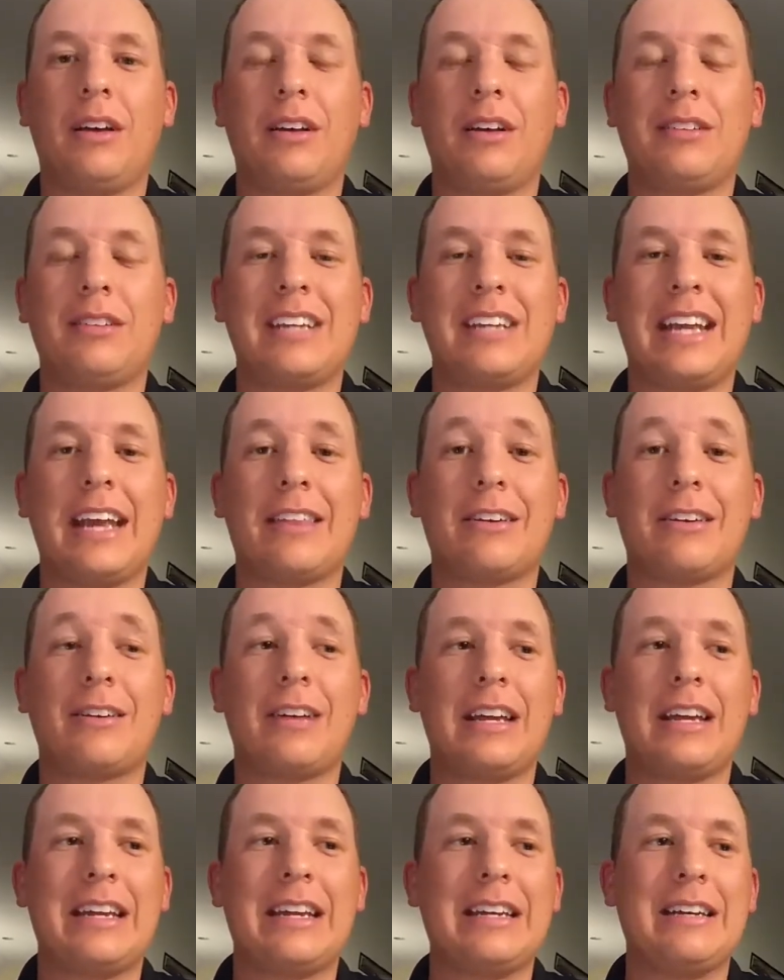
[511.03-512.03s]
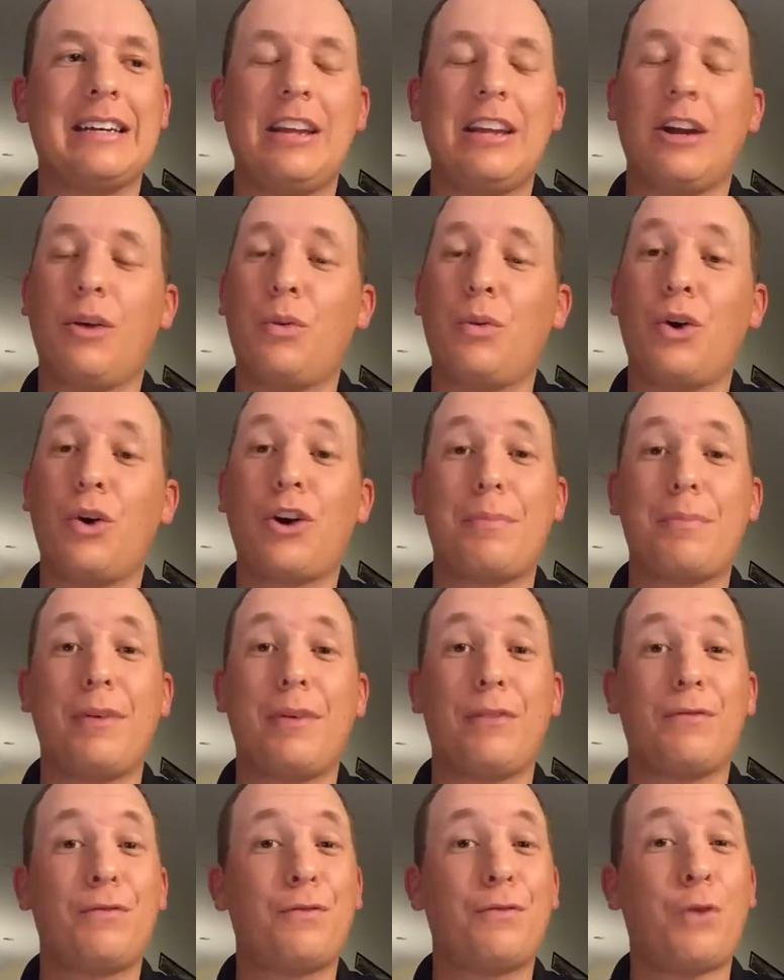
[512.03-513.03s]
together, and woke up
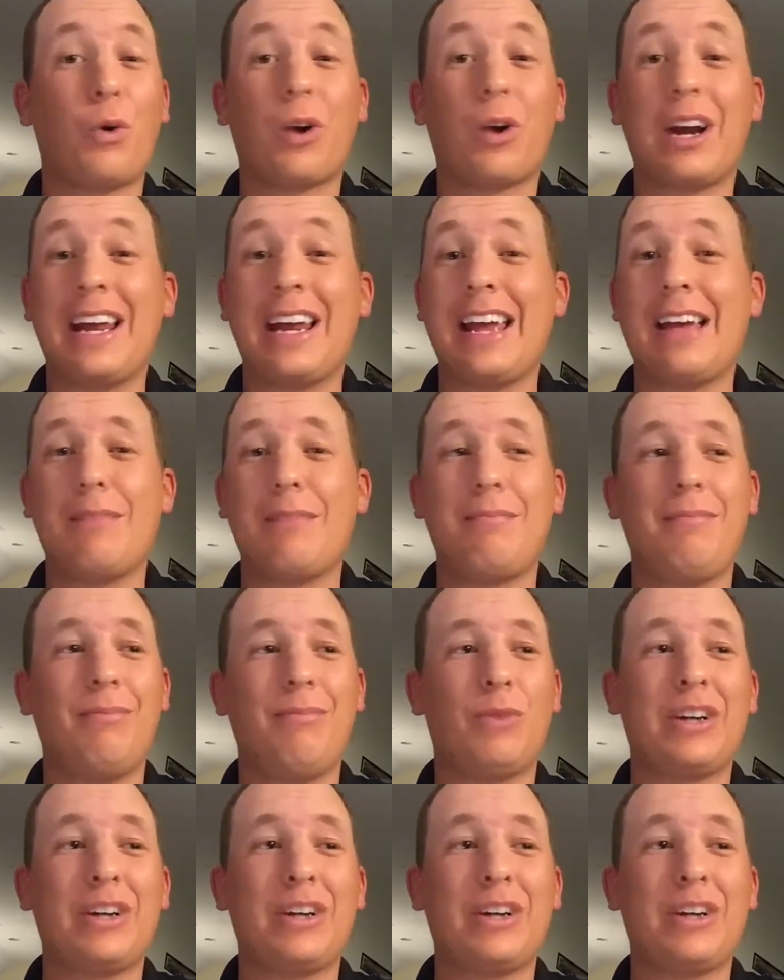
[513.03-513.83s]
at 4 a.m.,